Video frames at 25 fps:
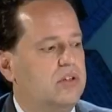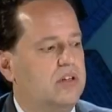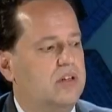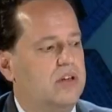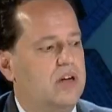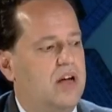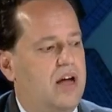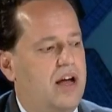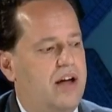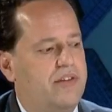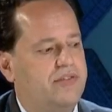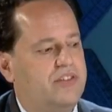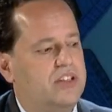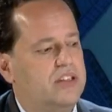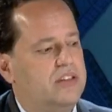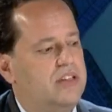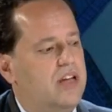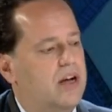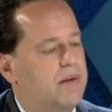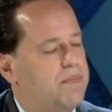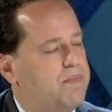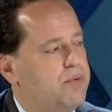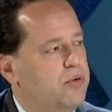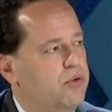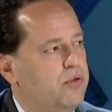after the
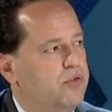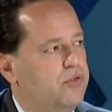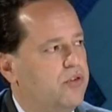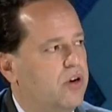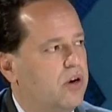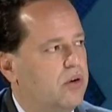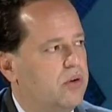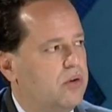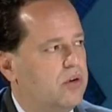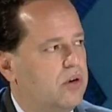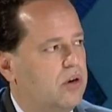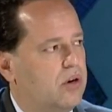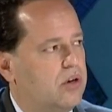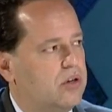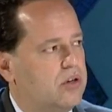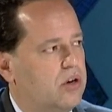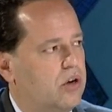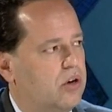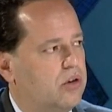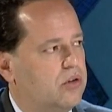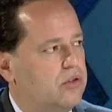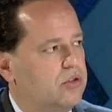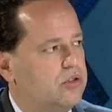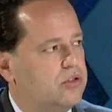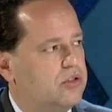approval on
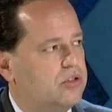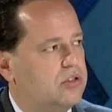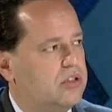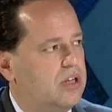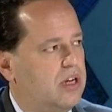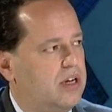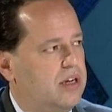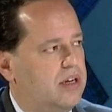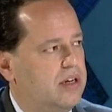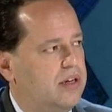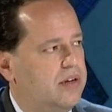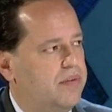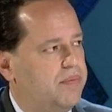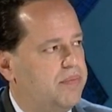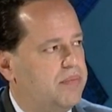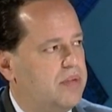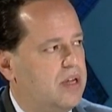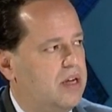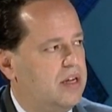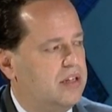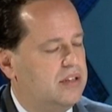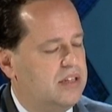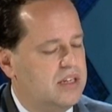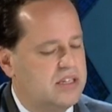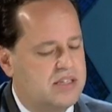August
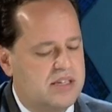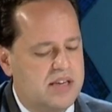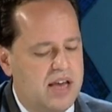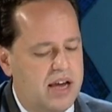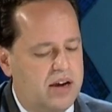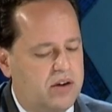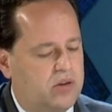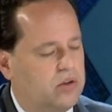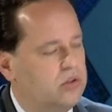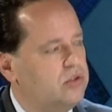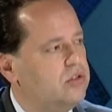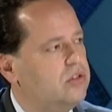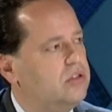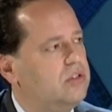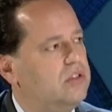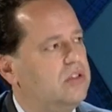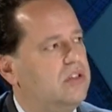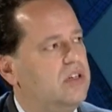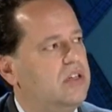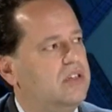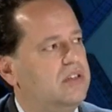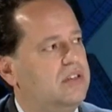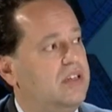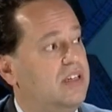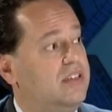the 2nd,
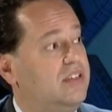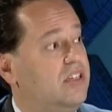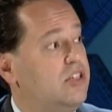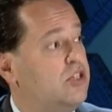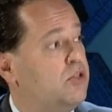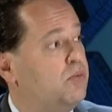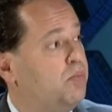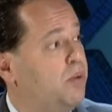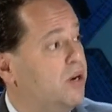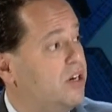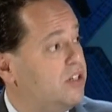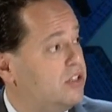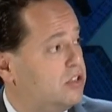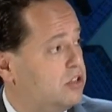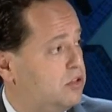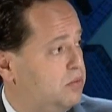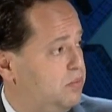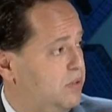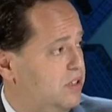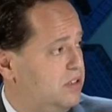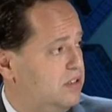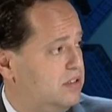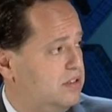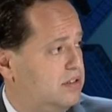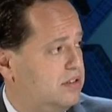the
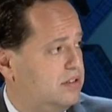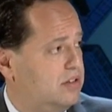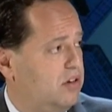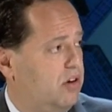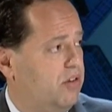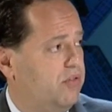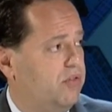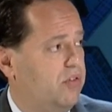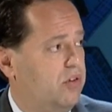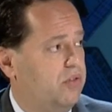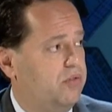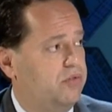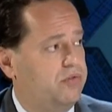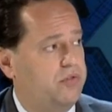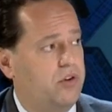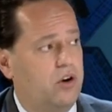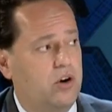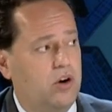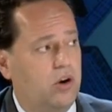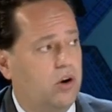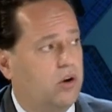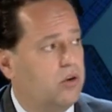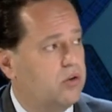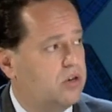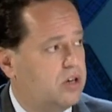disbursements for
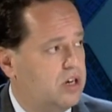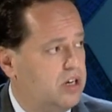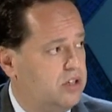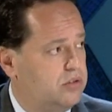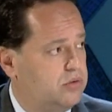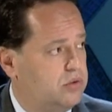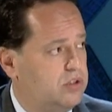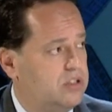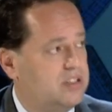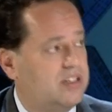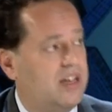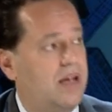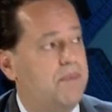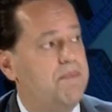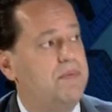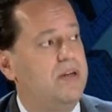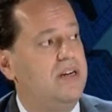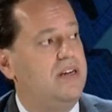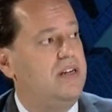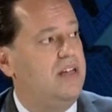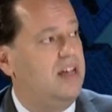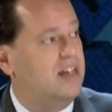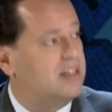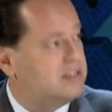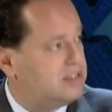all countries happened
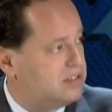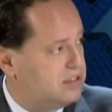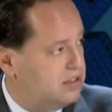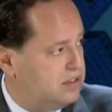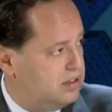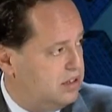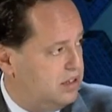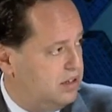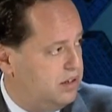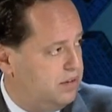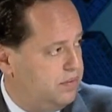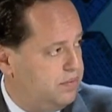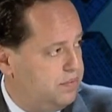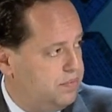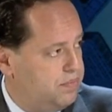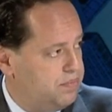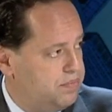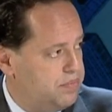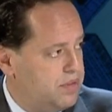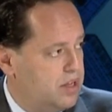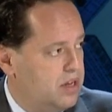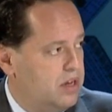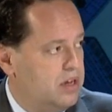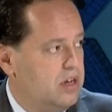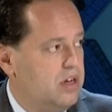yesterday.
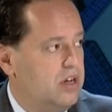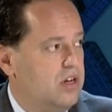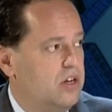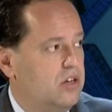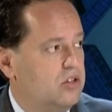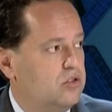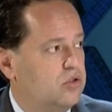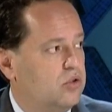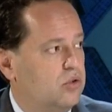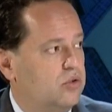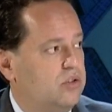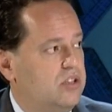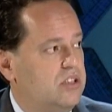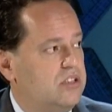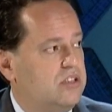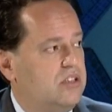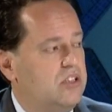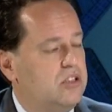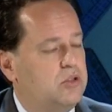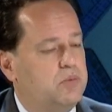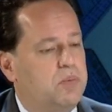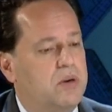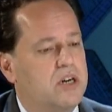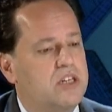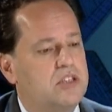So these
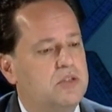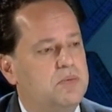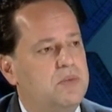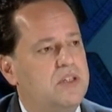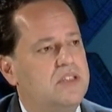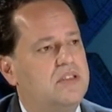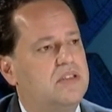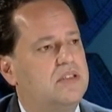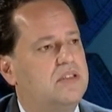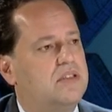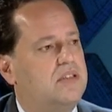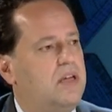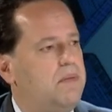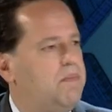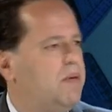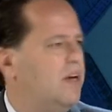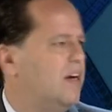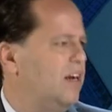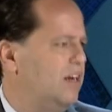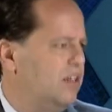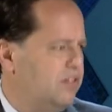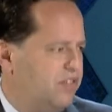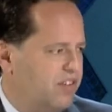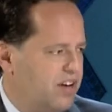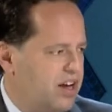disbursements, typically
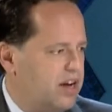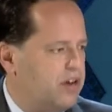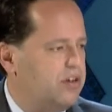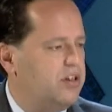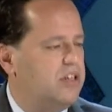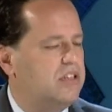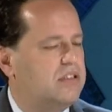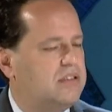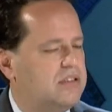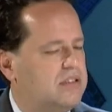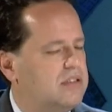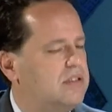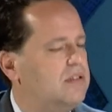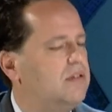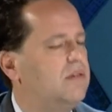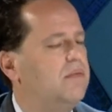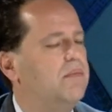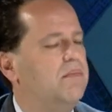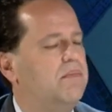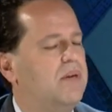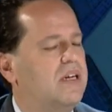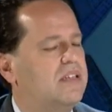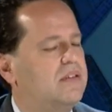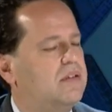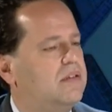it varies,
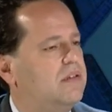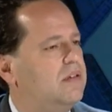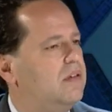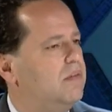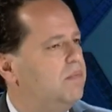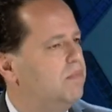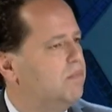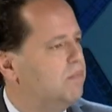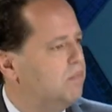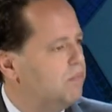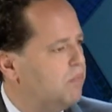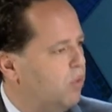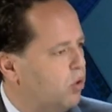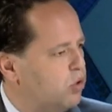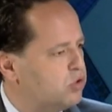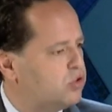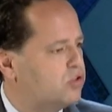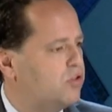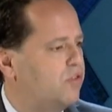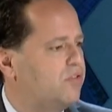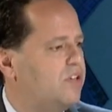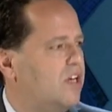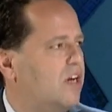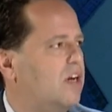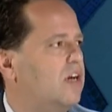but most
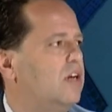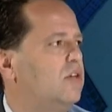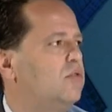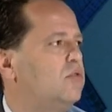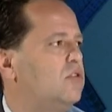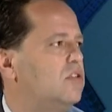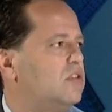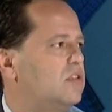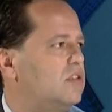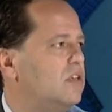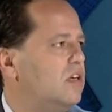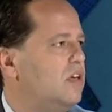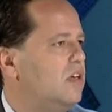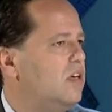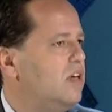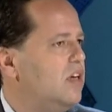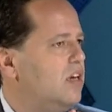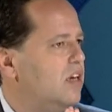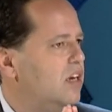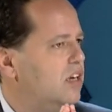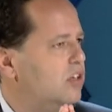of the countries it